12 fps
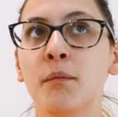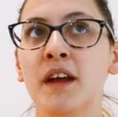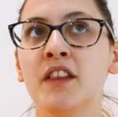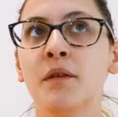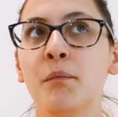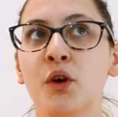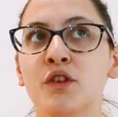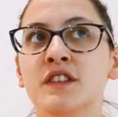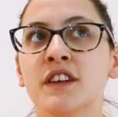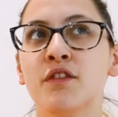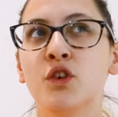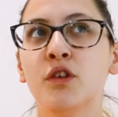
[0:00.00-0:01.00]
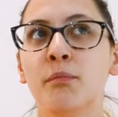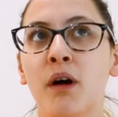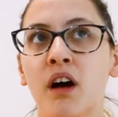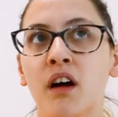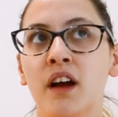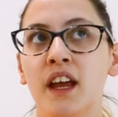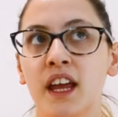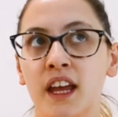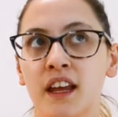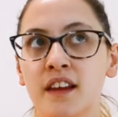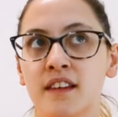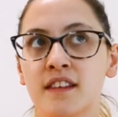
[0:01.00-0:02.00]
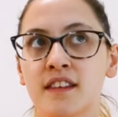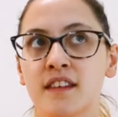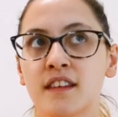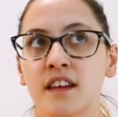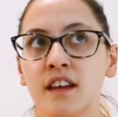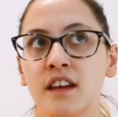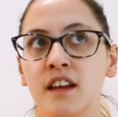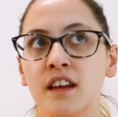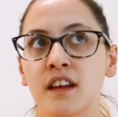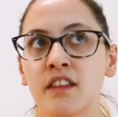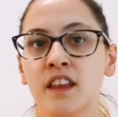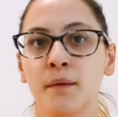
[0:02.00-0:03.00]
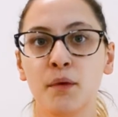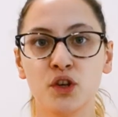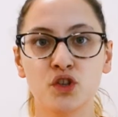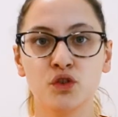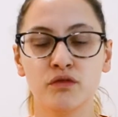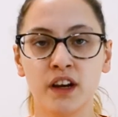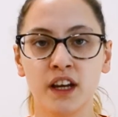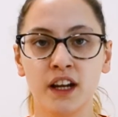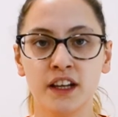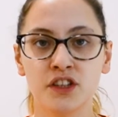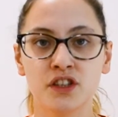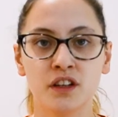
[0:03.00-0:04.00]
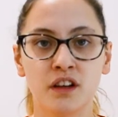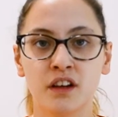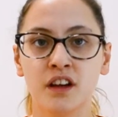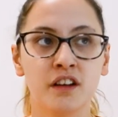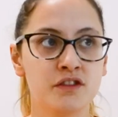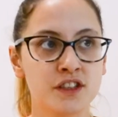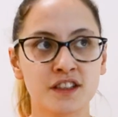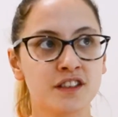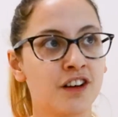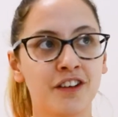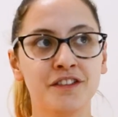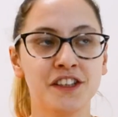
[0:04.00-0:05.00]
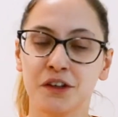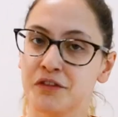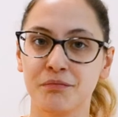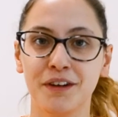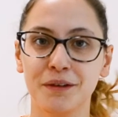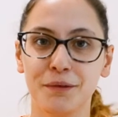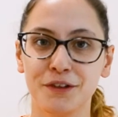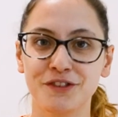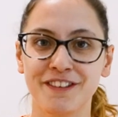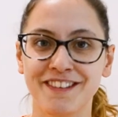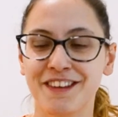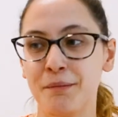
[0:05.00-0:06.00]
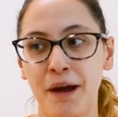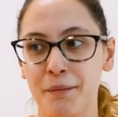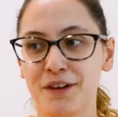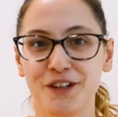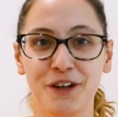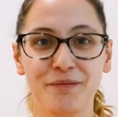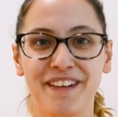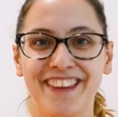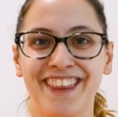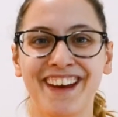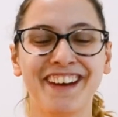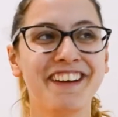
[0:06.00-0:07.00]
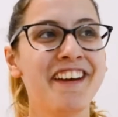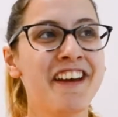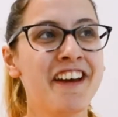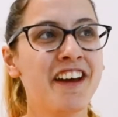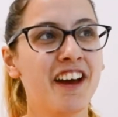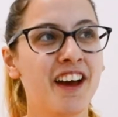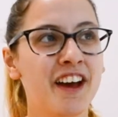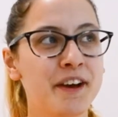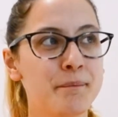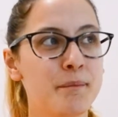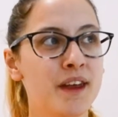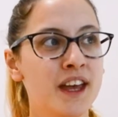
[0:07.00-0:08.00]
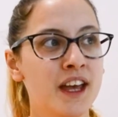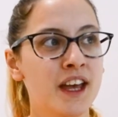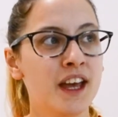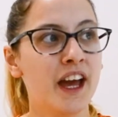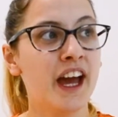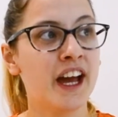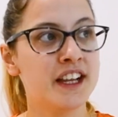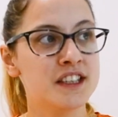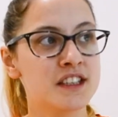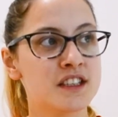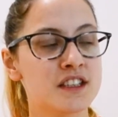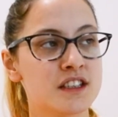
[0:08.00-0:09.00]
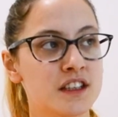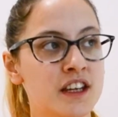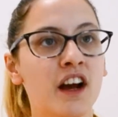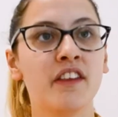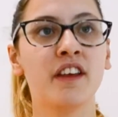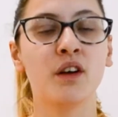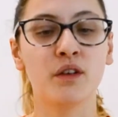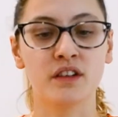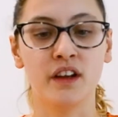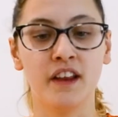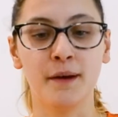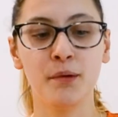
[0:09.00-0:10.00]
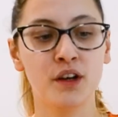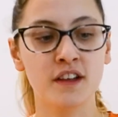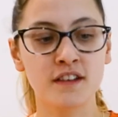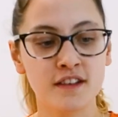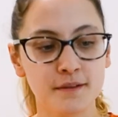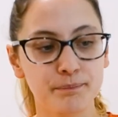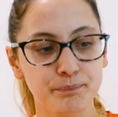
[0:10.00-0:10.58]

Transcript: me the most difficult part is the emotional regulation. Like I just can't deal with my emotions. I'm happy to admit that. And yeah, I think I'll start there because